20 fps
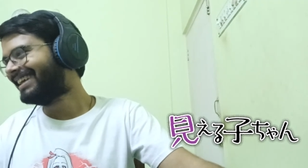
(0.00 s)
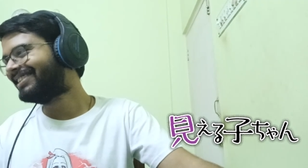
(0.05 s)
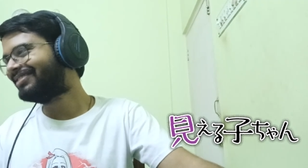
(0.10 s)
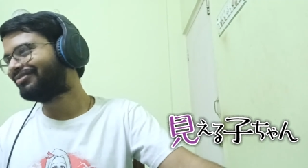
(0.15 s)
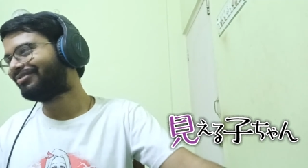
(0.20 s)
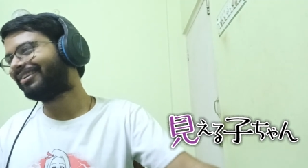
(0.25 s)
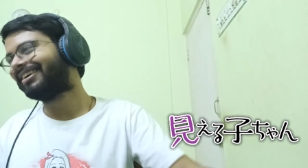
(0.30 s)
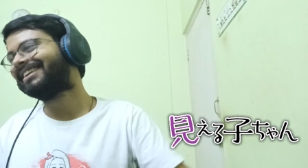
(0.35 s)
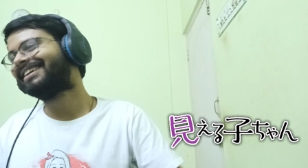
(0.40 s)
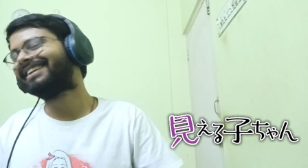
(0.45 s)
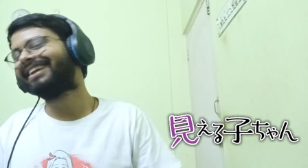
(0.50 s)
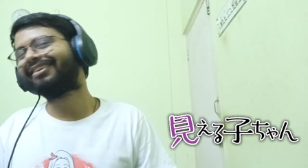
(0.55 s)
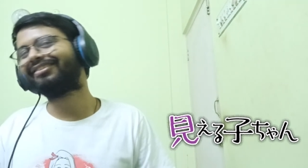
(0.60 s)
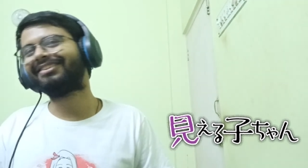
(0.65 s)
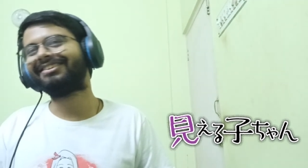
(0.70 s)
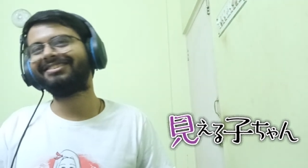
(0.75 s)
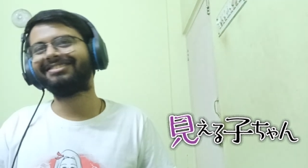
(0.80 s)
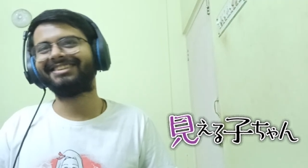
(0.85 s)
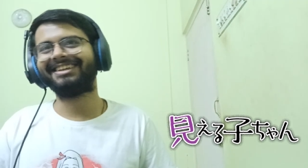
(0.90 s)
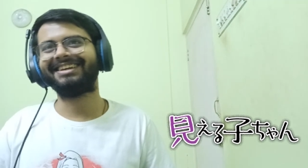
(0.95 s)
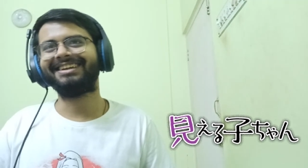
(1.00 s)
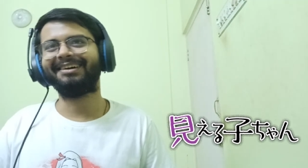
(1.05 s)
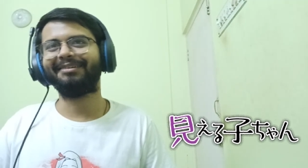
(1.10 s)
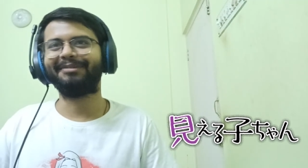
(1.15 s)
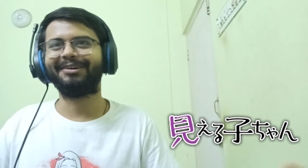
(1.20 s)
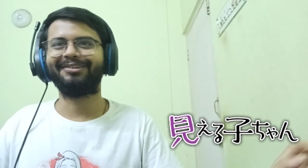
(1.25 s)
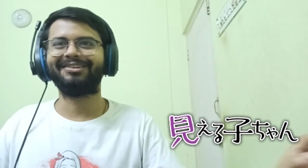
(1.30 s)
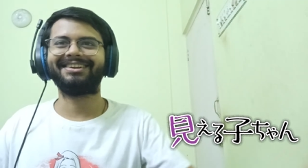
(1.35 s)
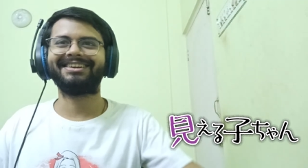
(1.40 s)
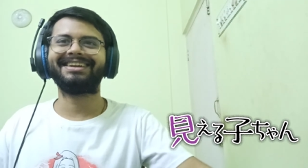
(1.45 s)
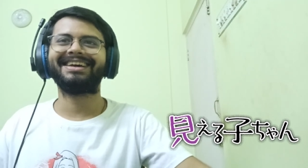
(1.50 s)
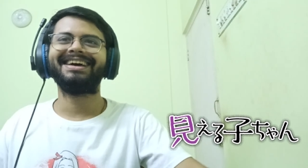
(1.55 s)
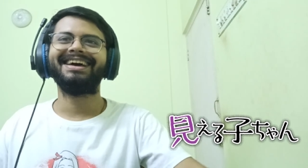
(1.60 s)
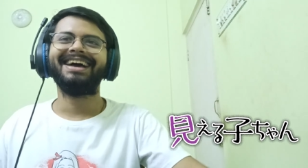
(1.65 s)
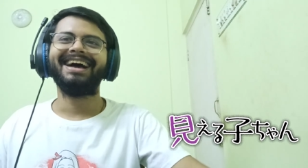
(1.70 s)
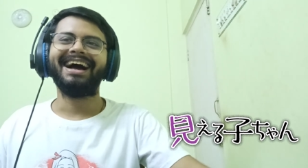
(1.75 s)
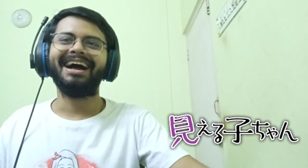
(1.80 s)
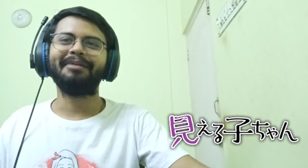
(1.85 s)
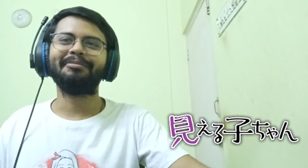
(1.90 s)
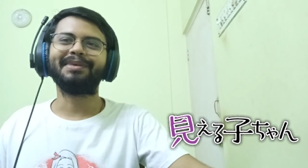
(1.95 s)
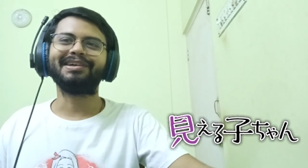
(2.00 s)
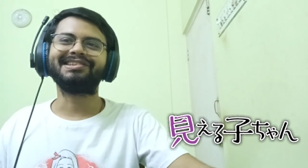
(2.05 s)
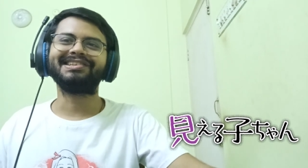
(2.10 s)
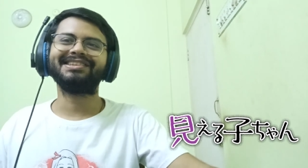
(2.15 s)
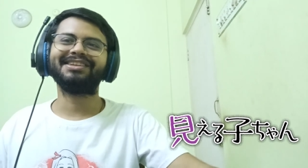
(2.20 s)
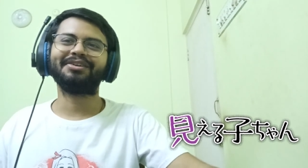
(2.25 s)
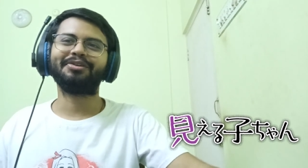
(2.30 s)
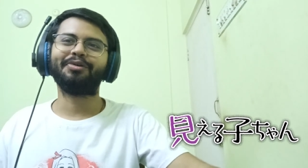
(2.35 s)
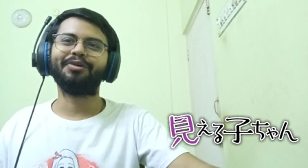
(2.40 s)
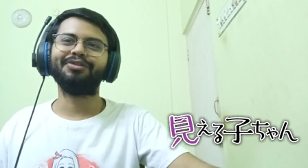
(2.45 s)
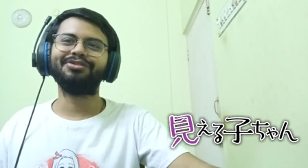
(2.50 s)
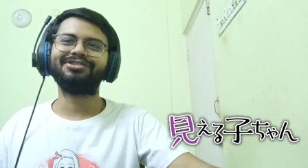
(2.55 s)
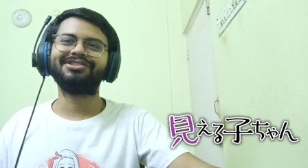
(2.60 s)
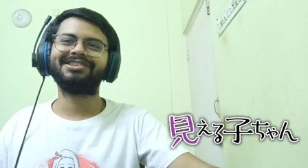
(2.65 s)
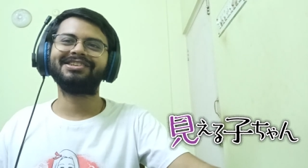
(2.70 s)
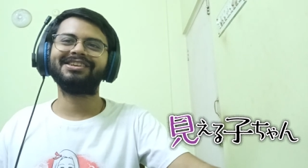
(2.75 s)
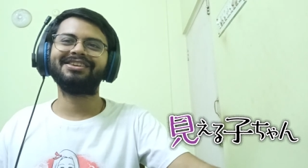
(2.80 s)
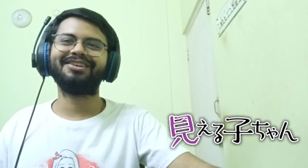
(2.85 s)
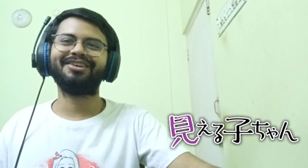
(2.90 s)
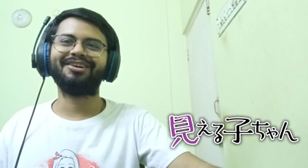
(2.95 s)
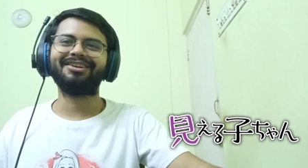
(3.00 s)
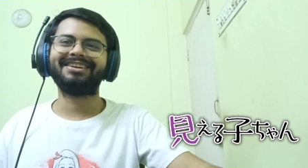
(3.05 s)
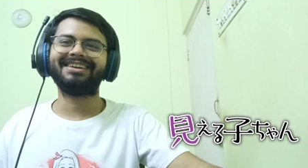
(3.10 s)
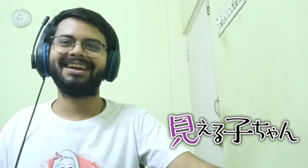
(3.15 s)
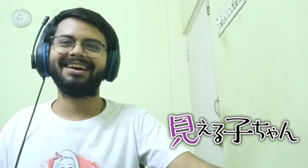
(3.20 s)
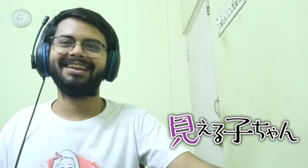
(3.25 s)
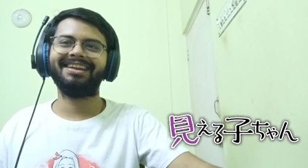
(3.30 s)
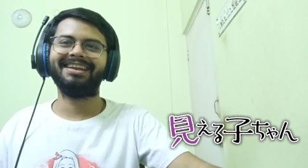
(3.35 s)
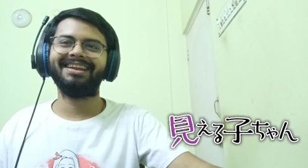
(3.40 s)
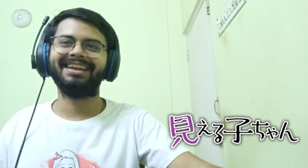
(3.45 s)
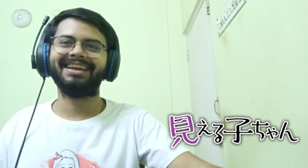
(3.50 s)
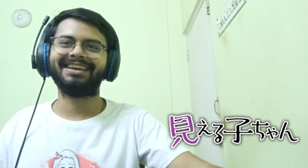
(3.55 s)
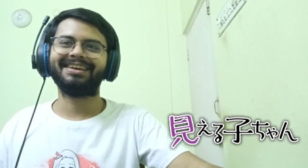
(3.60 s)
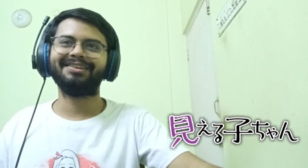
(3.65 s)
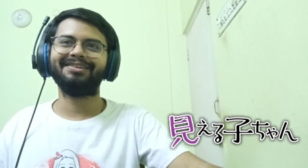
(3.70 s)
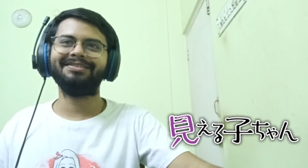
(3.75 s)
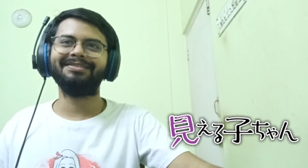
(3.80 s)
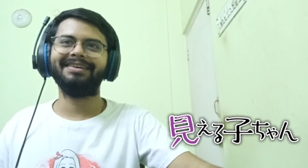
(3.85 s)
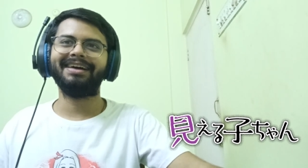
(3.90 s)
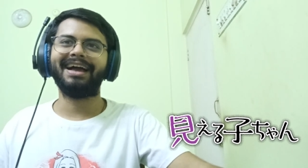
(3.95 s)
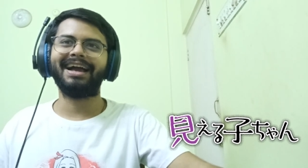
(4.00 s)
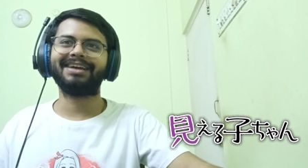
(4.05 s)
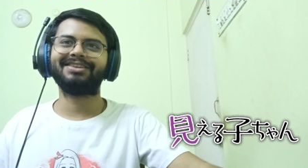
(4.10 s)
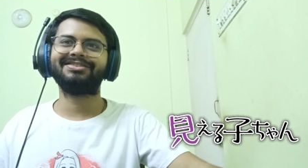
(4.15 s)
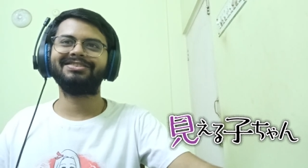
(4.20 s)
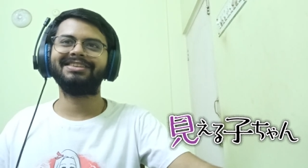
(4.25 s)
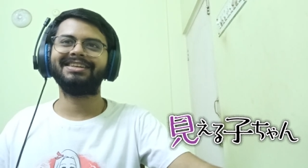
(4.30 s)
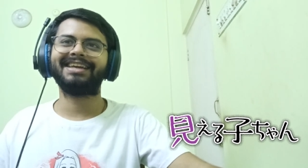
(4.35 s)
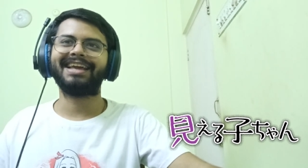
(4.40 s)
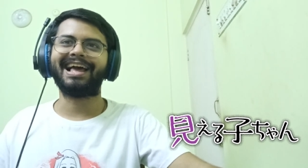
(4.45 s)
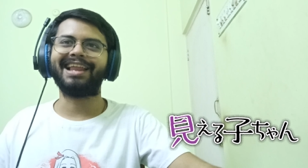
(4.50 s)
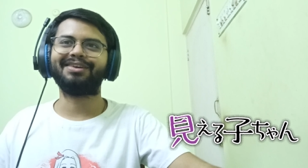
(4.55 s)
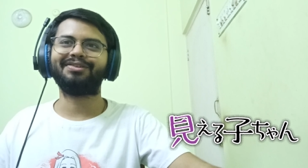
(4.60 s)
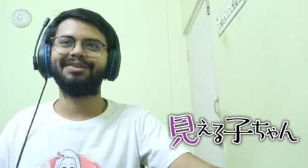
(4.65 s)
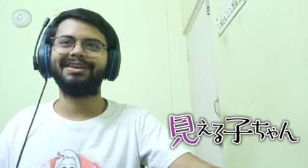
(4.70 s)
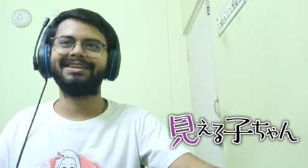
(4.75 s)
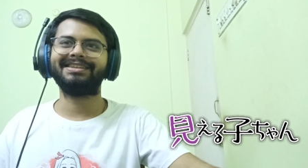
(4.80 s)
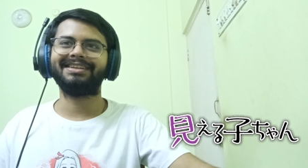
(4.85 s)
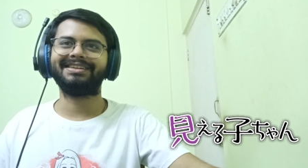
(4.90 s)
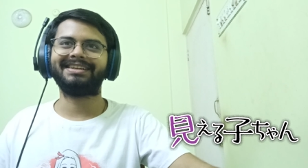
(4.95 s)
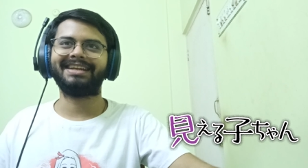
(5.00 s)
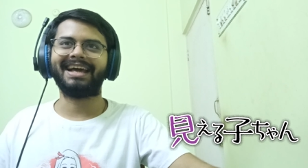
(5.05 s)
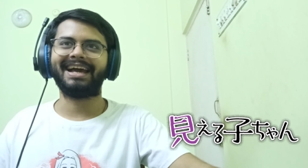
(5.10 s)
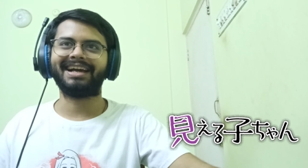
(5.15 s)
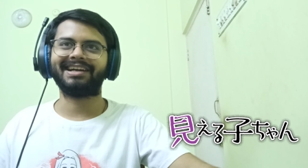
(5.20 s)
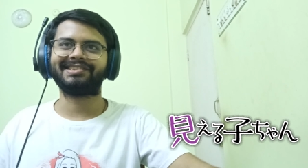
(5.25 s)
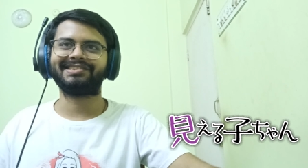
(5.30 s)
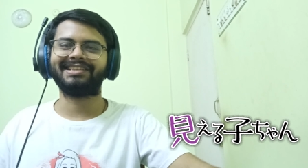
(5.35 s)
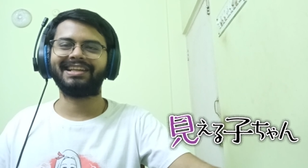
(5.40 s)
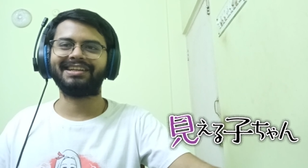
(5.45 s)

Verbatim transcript: it's funny now that I think about it. I'm guessing the ghost did not like, you know, actually calculate the tax.